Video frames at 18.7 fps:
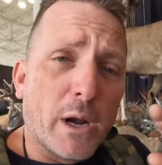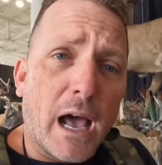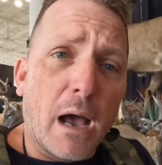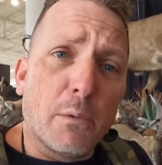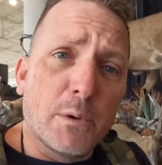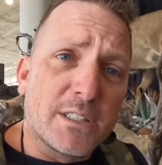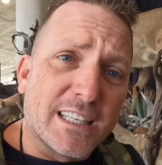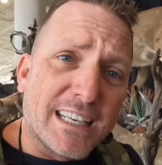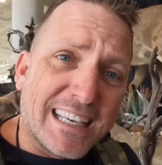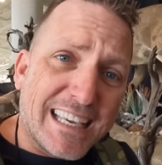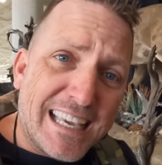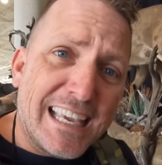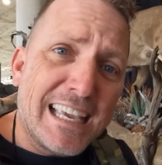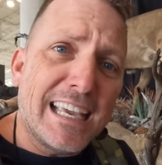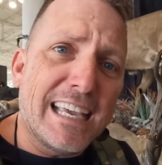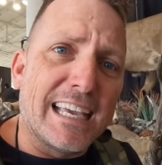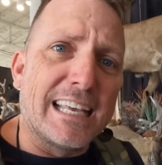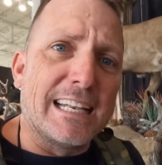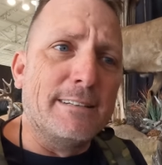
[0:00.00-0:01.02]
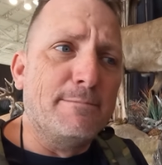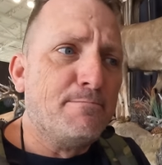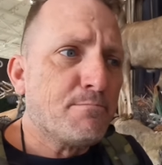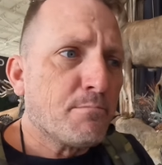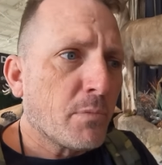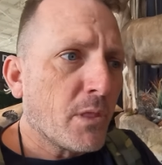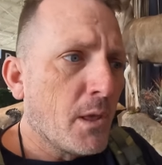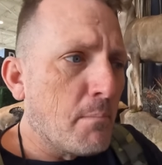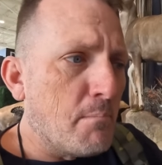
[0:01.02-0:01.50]
When I was a kid,
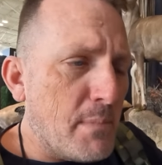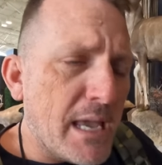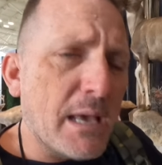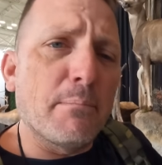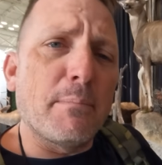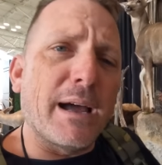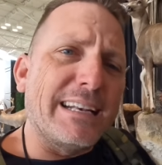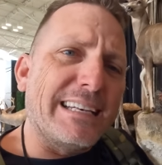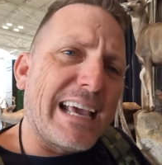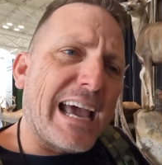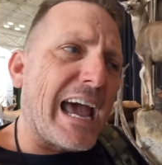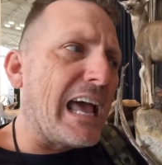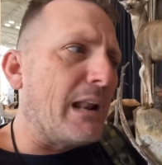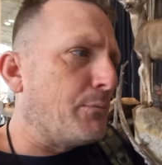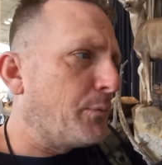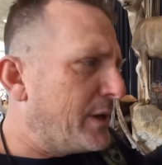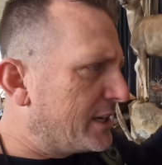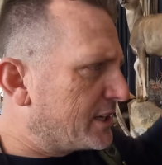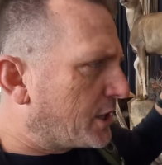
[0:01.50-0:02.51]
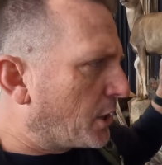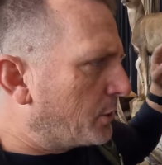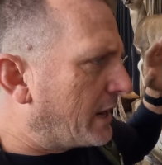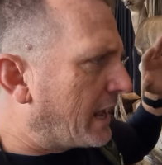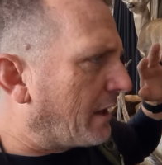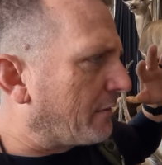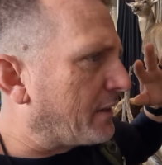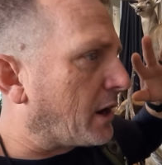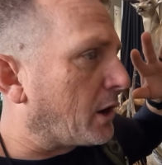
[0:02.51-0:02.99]
me and my dad, we'd
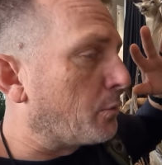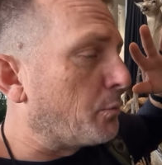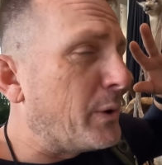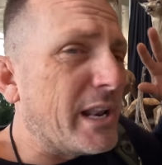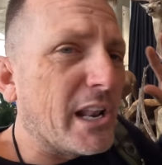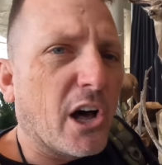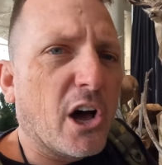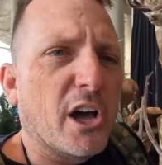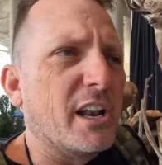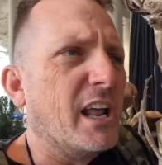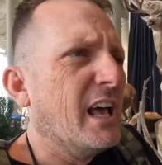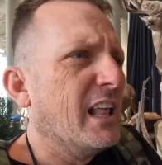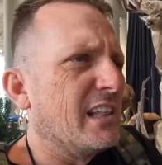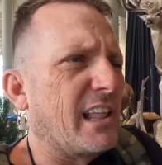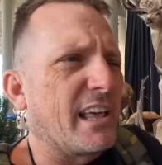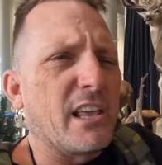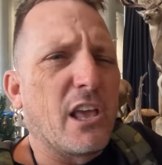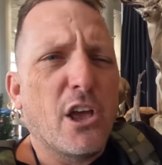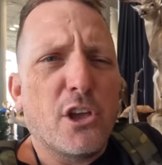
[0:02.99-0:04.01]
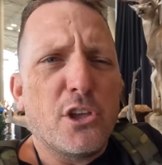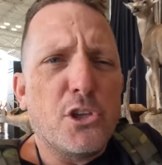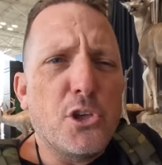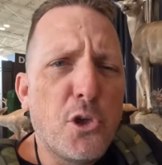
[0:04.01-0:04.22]
go down there and we'd hunt like